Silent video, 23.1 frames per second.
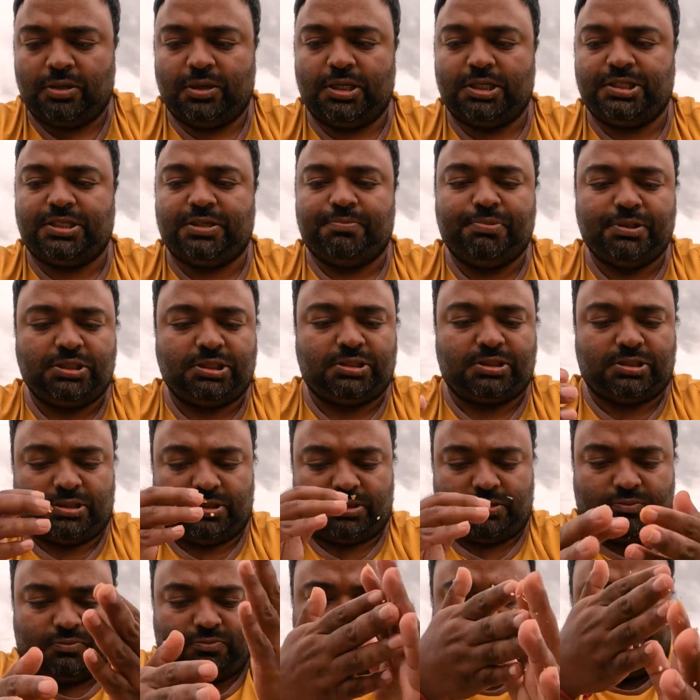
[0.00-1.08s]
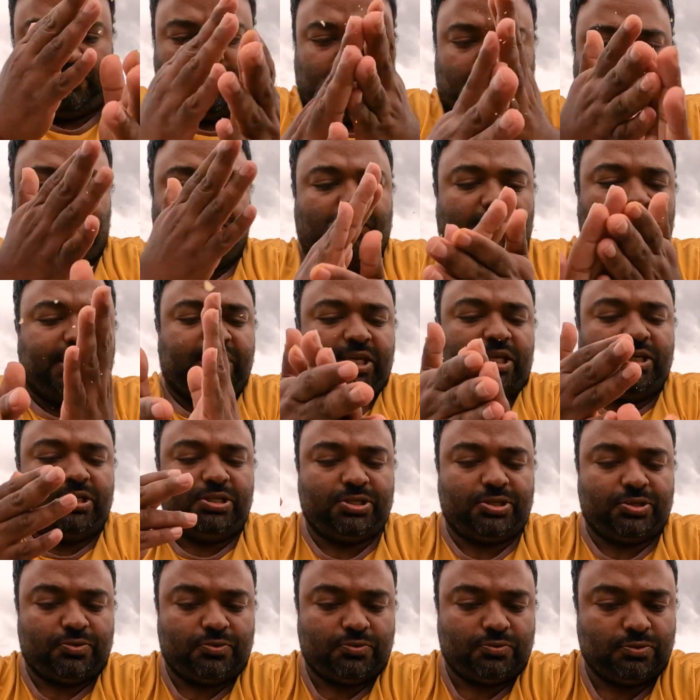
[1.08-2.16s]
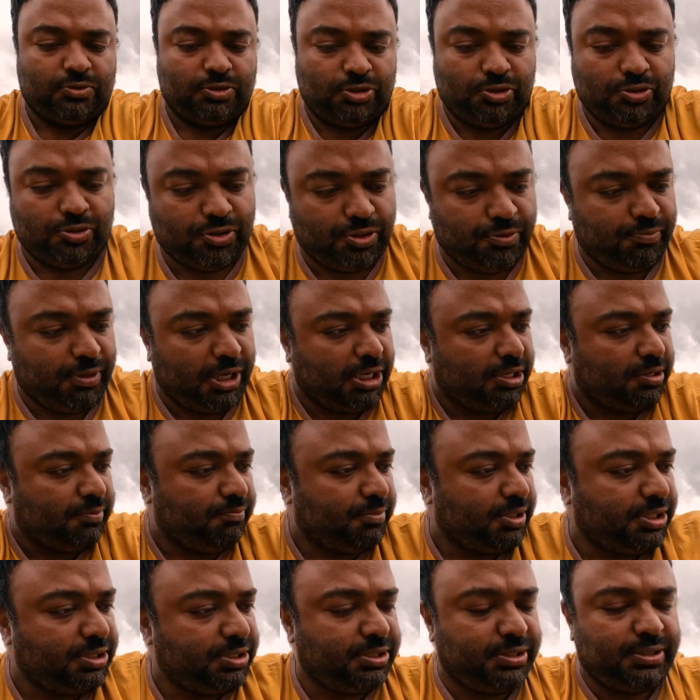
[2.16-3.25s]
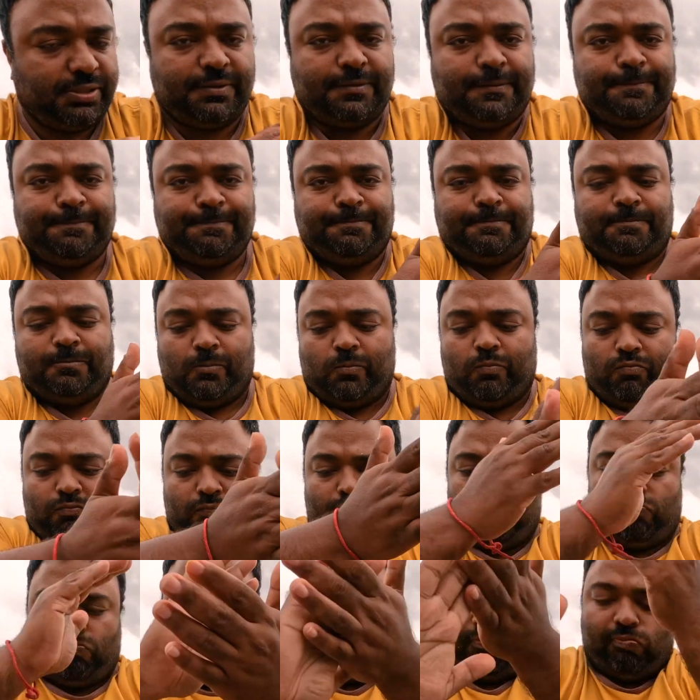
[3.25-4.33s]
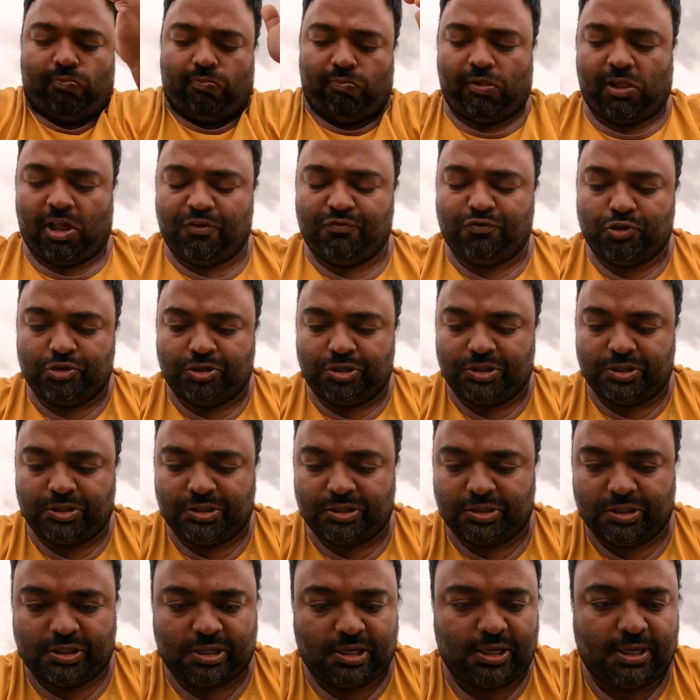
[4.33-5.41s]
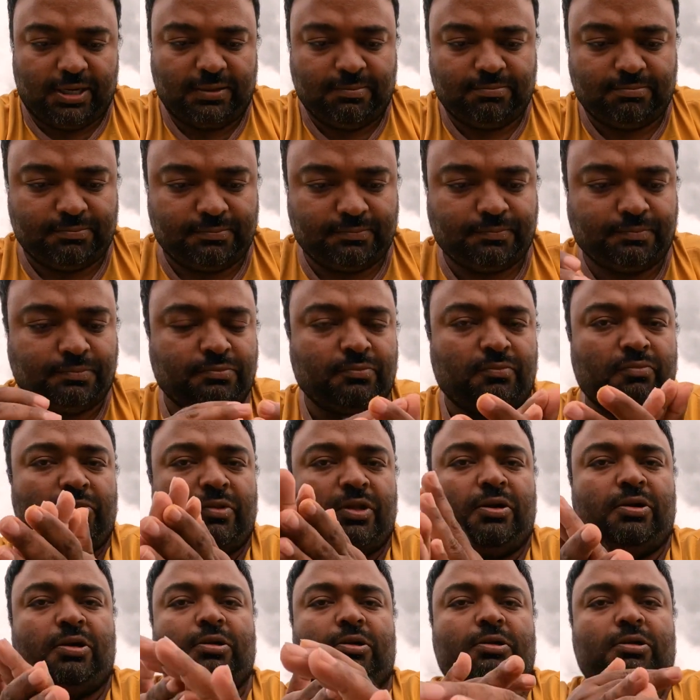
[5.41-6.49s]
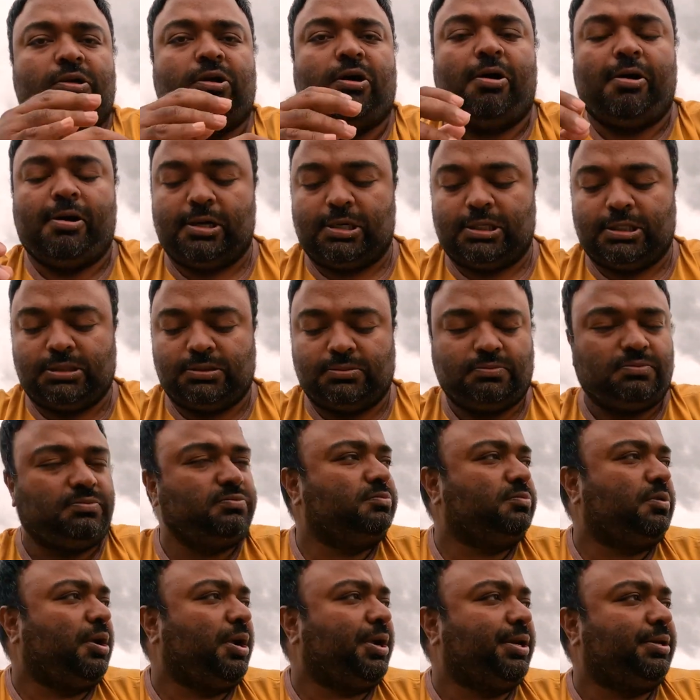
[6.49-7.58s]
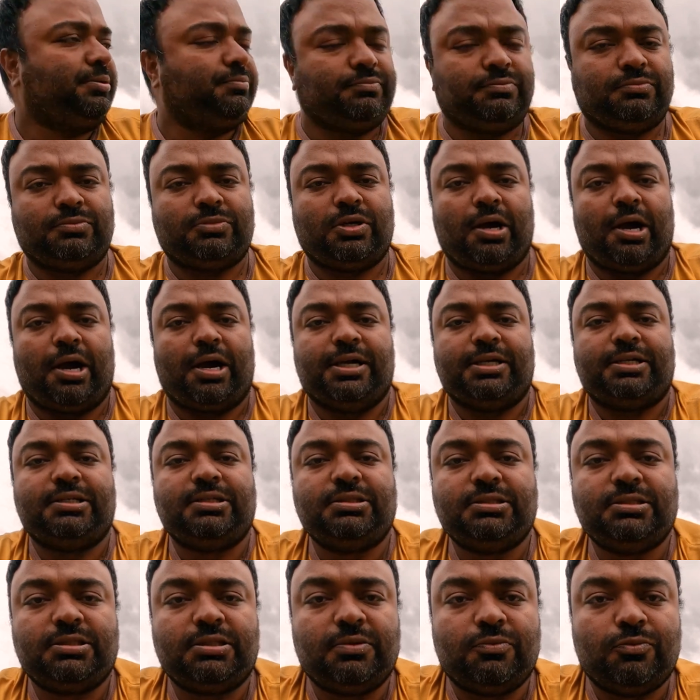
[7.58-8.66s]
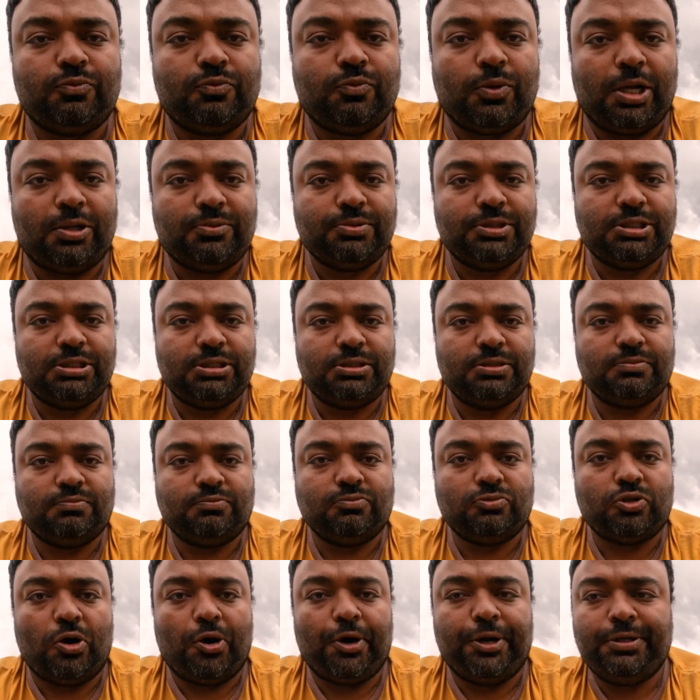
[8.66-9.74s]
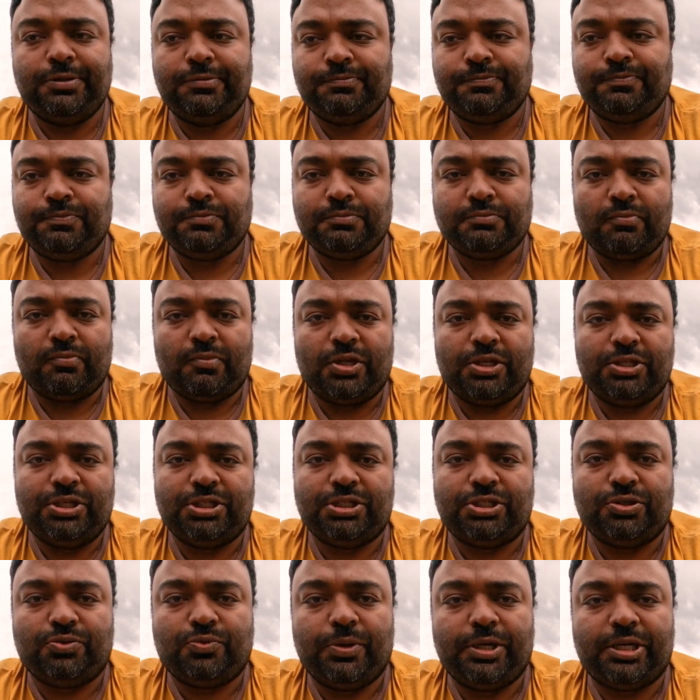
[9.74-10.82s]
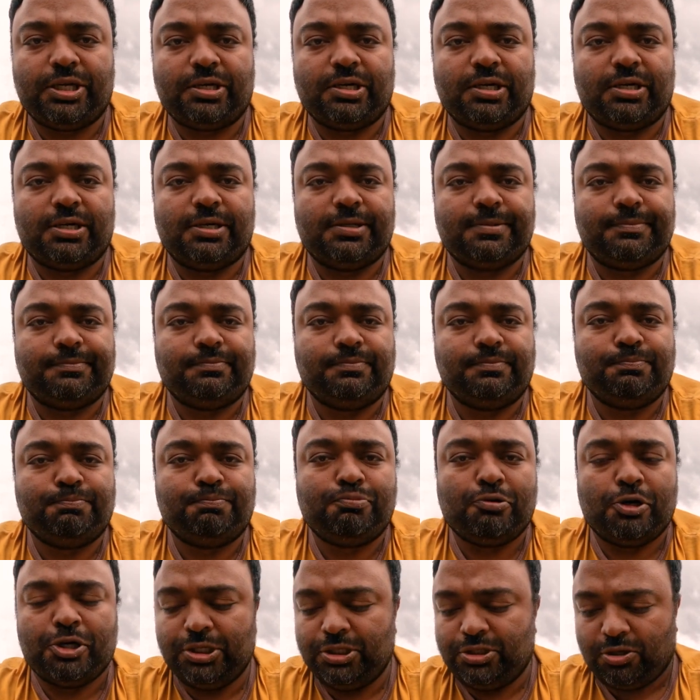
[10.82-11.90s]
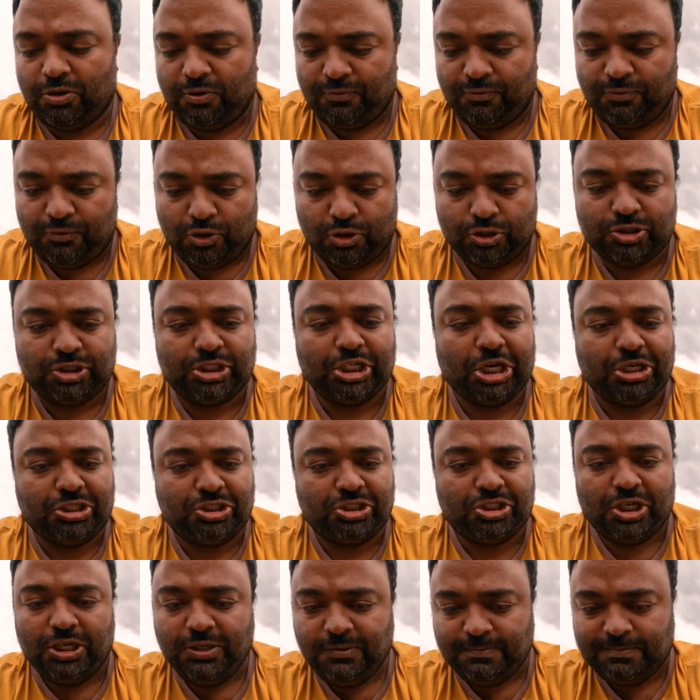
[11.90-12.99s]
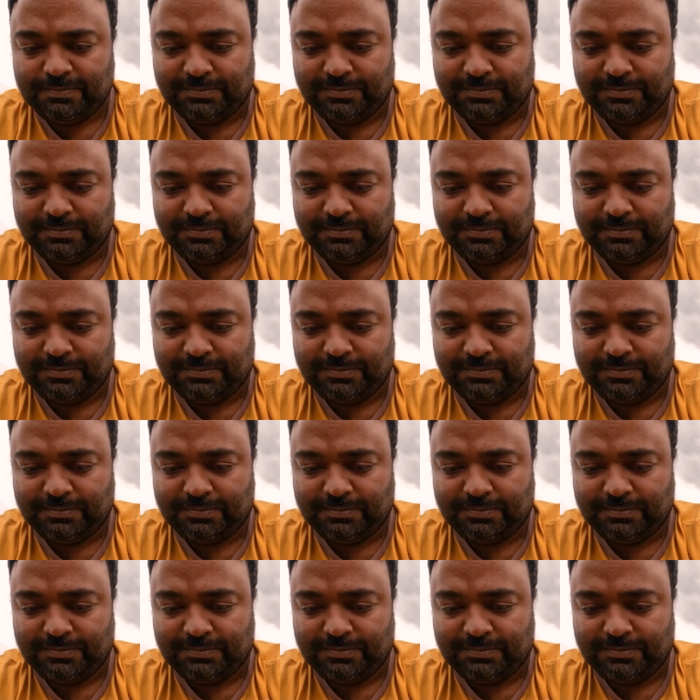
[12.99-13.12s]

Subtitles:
it's a bit flaky, so you're going to make a mess if you eat it in the car. I think while we on, just a quick point of conjecture.